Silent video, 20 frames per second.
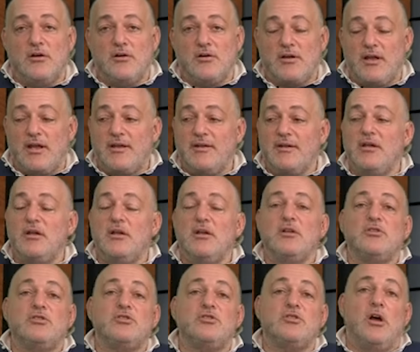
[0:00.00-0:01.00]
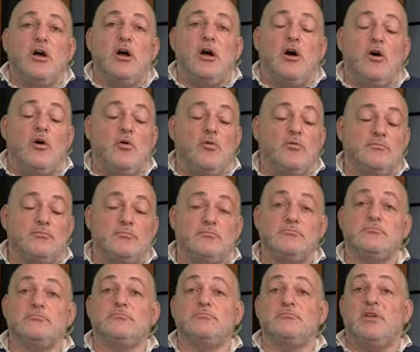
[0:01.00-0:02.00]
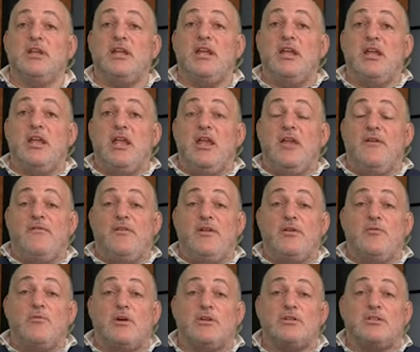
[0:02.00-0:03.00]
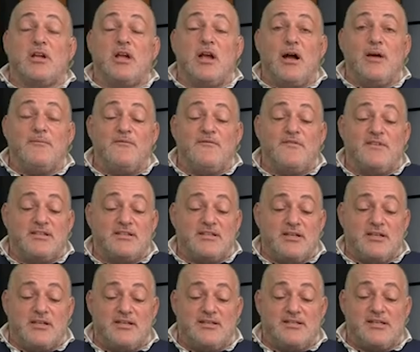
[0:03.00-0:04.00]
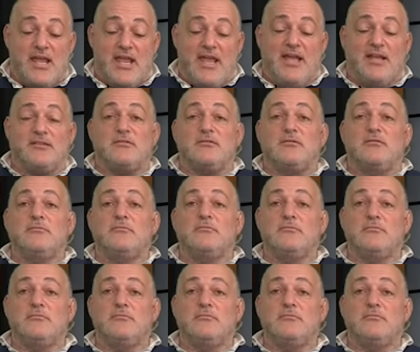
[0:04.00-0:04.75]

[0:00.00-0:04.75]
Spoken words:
Okay. So if he were to come visit his aunt.